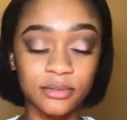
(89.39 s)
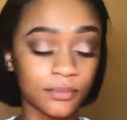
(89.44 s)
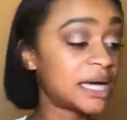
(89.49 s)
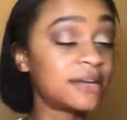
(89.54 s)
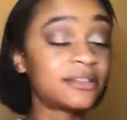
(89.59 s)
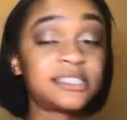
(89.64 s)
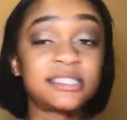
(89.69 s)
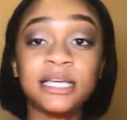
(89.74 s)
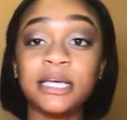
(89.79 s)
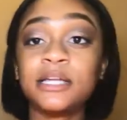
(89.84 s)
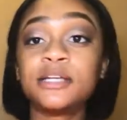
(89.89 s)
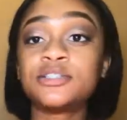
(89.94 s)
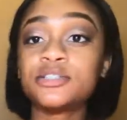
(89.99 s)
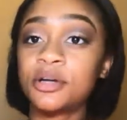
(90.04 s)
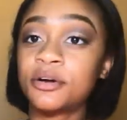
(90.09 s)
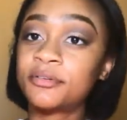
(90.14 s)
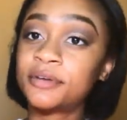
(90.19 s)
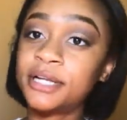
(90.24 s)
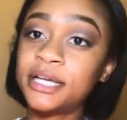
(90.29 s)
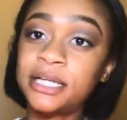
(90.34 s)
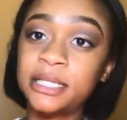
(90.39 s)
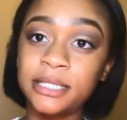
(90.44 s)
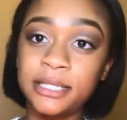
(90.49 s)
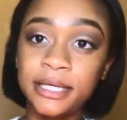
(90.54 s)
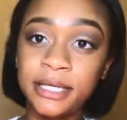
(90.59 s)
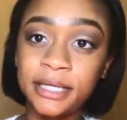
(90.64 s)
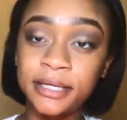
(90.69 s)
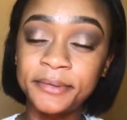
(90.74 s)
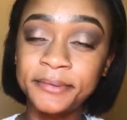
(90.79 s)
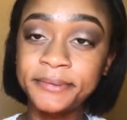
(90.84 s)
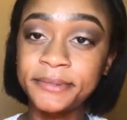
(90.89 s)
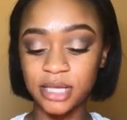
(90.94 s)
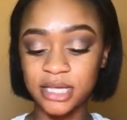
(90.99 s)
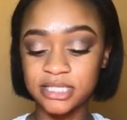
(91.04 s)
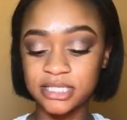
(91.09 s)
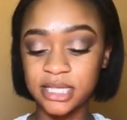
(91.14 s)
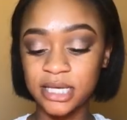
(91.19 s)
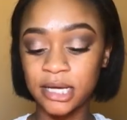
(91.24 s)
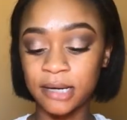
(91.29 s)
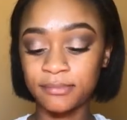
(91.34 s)
My skin is already clean. The
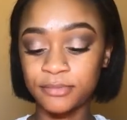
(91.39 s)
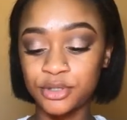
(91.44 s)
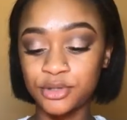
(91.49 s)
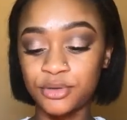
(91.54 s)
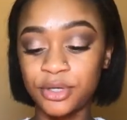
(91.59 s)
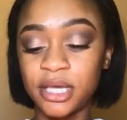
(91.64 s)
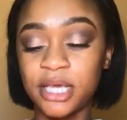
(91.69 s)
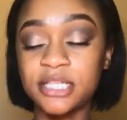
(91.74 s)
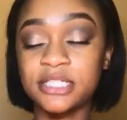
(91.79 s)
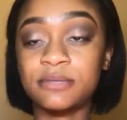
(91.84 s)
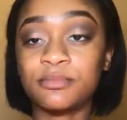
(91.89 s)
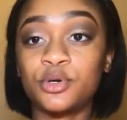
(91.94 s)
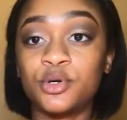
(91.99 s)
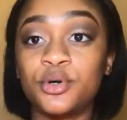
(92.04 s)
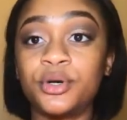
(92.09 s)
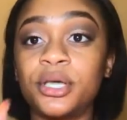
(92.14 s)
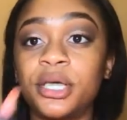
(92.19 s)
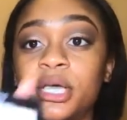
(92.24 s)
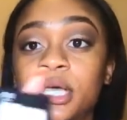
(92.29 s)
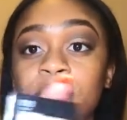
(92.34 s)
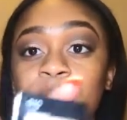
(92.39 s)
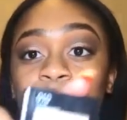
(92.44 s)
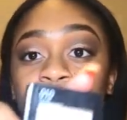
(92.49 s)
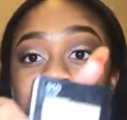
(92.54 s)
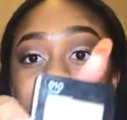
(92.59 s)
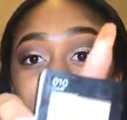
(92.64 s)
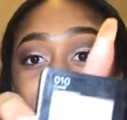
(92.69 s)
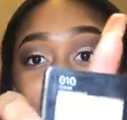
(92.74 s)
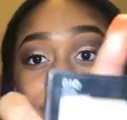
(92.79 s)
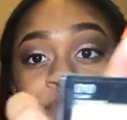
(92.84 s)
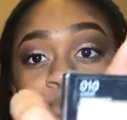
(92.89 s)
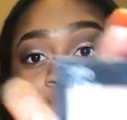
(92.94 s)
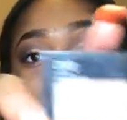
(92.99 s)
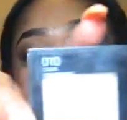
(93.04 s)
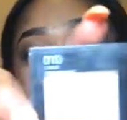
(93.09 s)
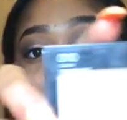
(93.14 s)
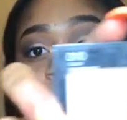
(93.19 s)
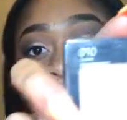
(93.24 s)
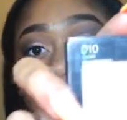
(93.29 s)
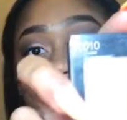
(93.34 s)
next thing I'm doing is I'm going in with a
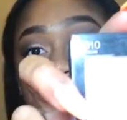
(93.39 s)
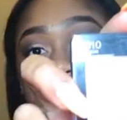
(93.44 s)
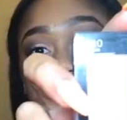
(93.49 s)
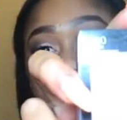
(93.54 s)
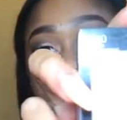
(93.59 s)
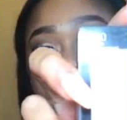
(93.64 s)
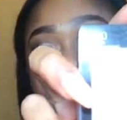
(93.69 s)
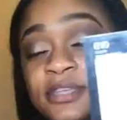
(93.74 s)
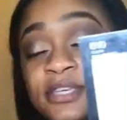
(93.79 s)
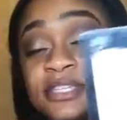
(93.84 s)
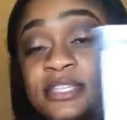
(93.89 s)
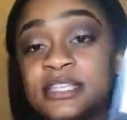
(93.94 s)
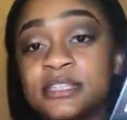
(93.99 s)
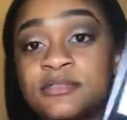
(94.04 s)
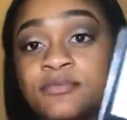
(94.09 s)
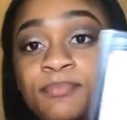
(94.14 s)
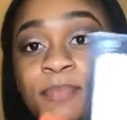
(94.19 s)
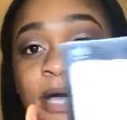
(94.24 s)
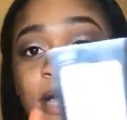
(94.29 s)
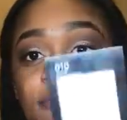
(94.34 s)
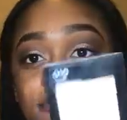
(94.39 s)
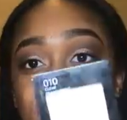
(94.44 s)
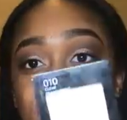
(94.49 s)
primer. This is by